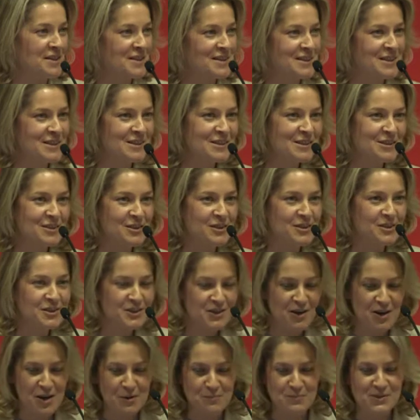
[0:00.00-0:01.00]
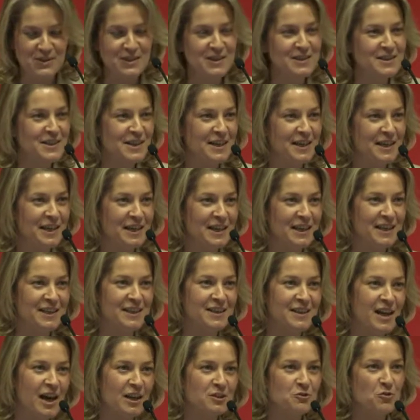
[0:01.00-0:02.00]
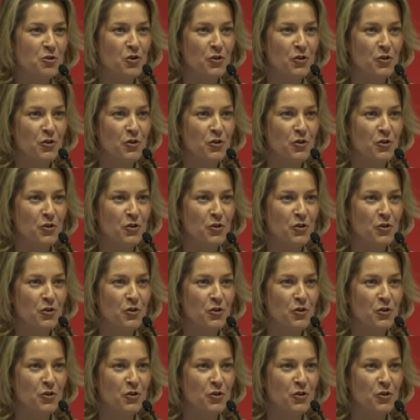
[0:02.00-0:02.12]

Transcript: sister. I'm sitting in that